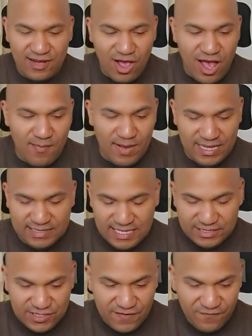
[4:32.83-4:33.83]
caught my
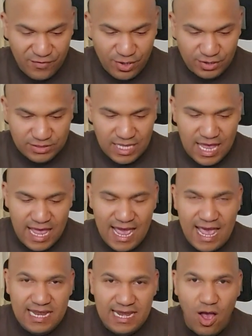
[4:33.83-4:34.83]
attention first
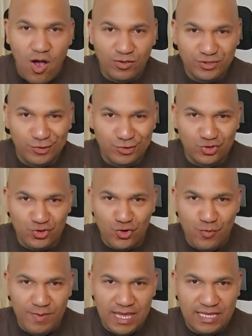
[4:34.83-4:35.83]
and also
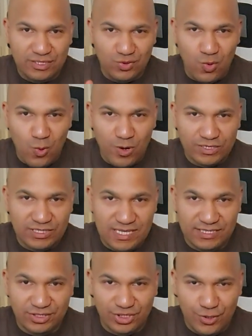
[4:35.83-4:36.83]
drew me towards
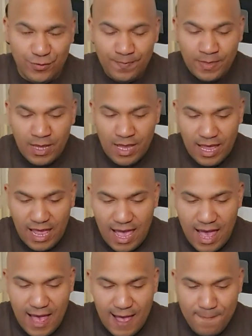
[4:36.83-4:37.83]
this shoe.
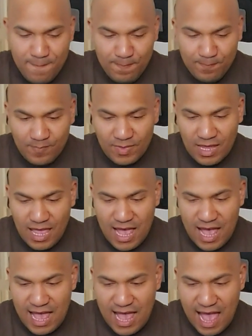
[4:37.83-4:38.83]

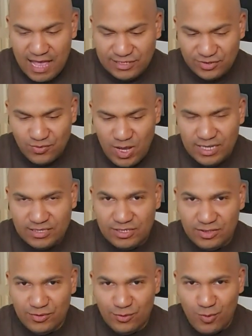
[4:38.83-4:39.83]
I just wanted
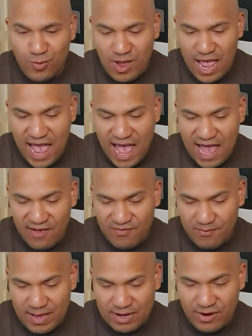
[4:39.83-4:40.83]
to have a
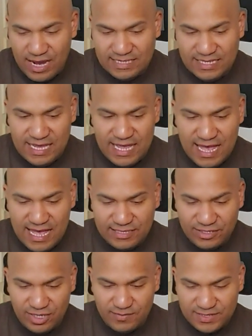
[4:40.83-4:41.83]
better idea in
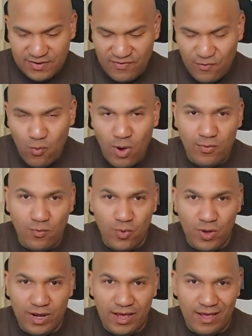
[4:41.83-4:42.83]
terms of what
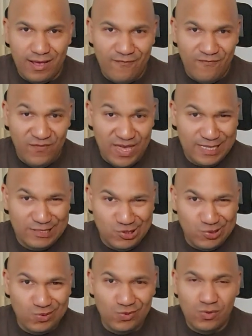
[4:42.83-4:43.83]
would a
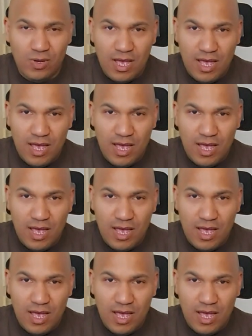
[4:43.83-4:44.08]
V2